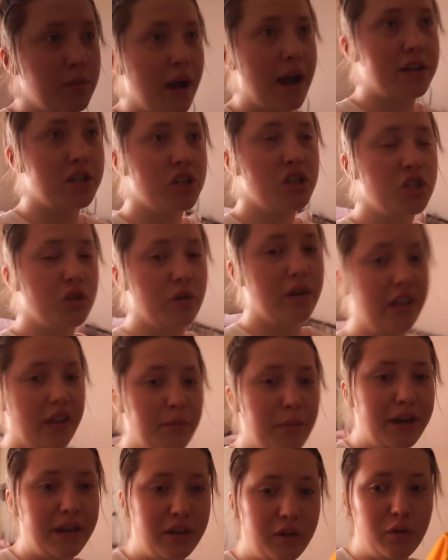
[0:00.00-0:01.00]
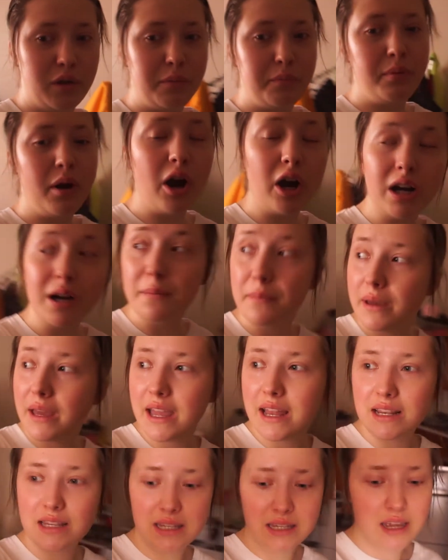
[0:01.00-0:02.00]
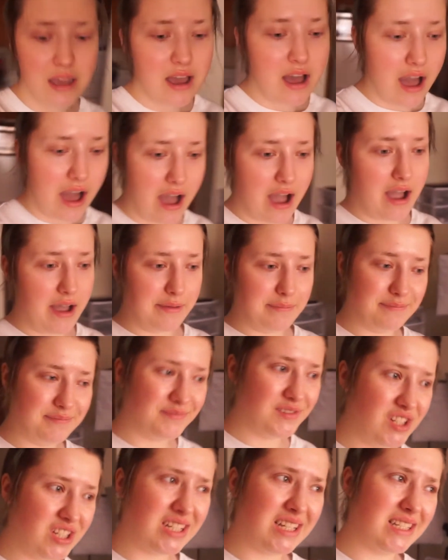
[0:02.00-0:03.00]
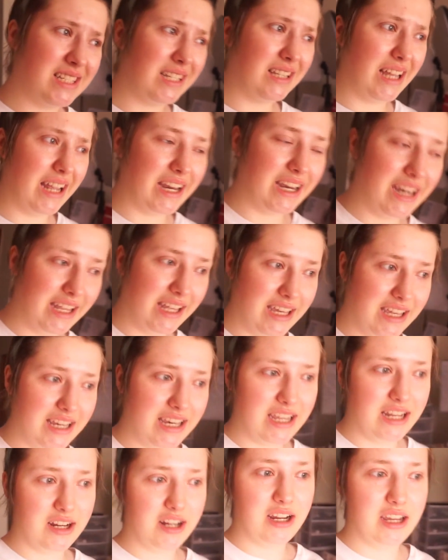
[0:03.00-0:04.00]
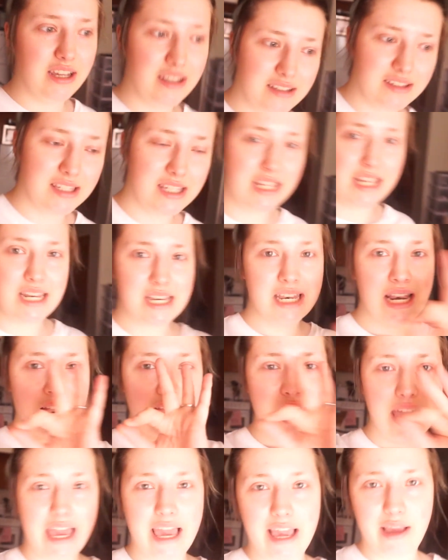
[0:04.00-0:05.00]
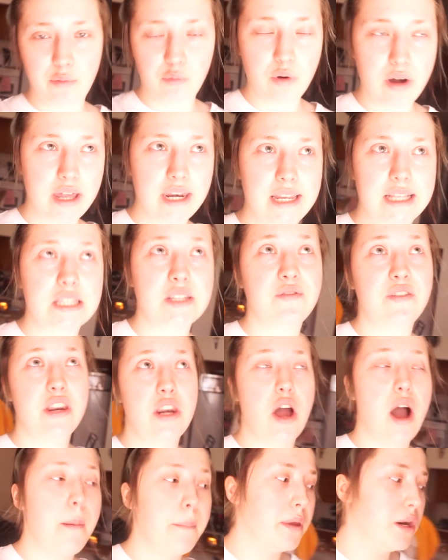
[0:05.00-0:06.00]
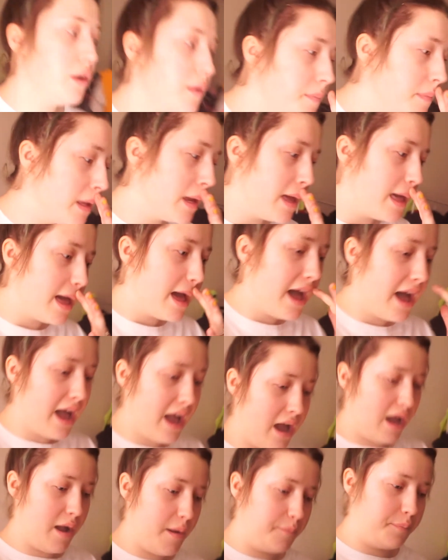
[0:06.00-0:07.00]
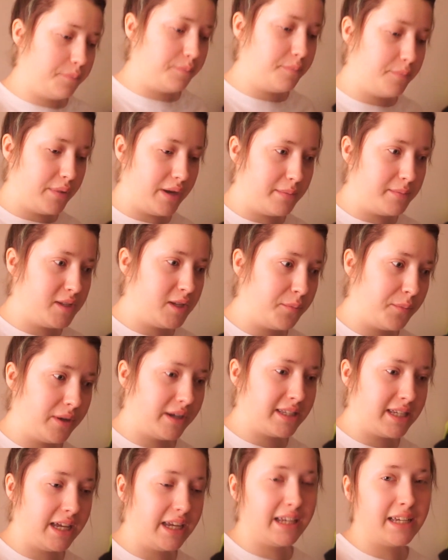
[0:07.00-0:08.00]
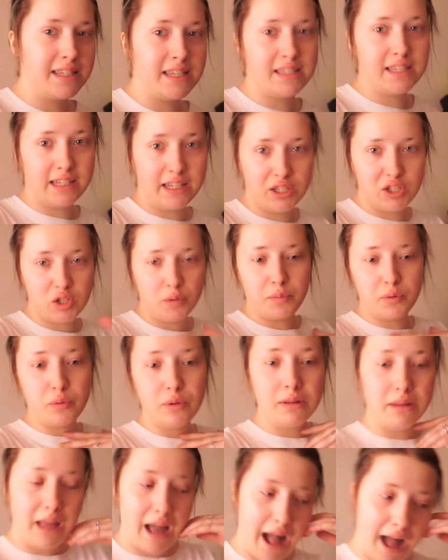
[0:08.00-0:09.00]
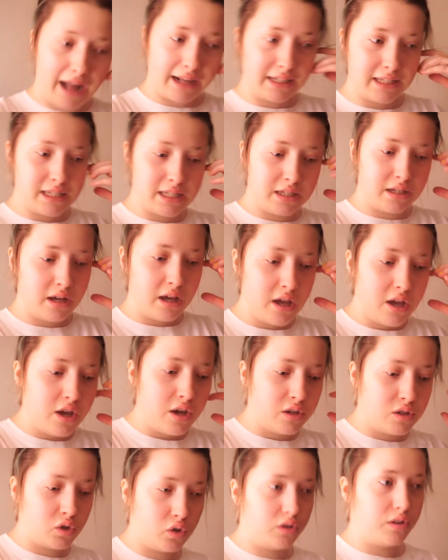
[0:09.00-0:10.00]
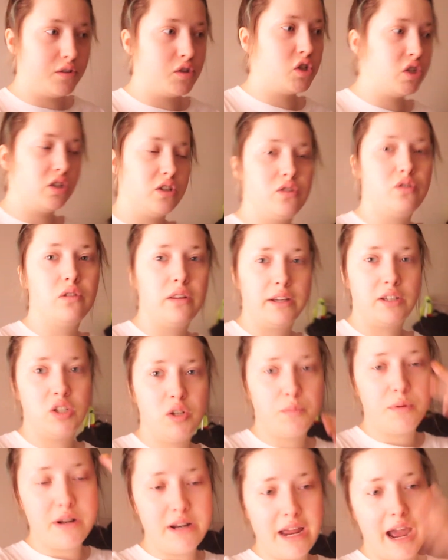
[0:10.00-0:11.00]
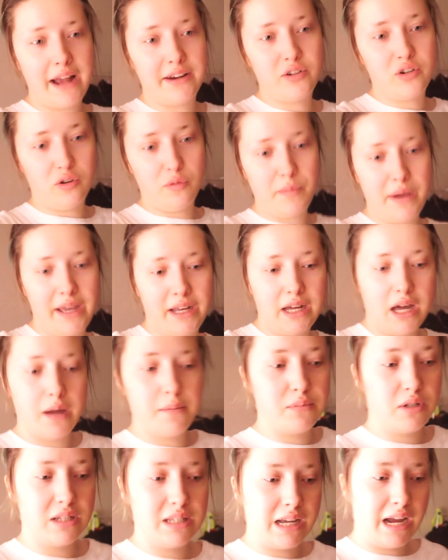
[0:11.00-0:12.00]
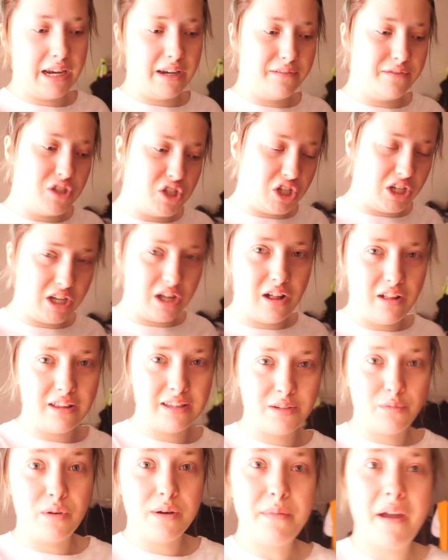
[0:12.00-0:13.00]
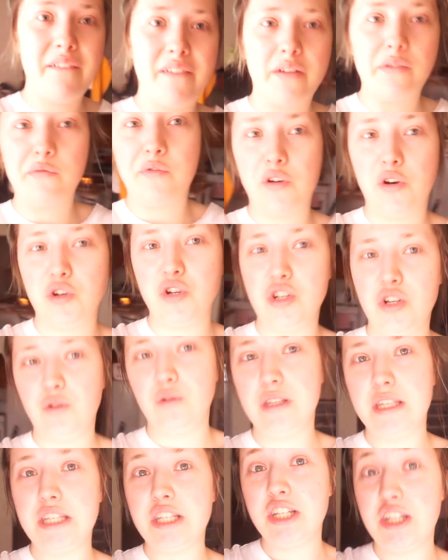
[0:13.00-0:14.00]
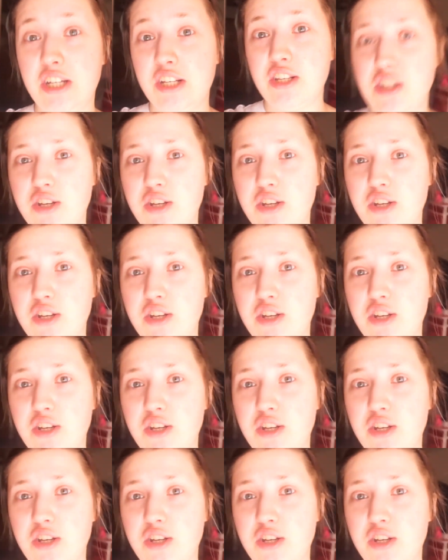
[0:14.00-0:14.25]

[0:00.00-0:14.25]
we're actually shooting in my new apartment um, just because the lighting in here is A1, it's phenomenal. Um, but I'm super excited because it's like a super relaxed sort of shoot, like super natural makeup, just kind of chill. It's one of my favorite photo shoots to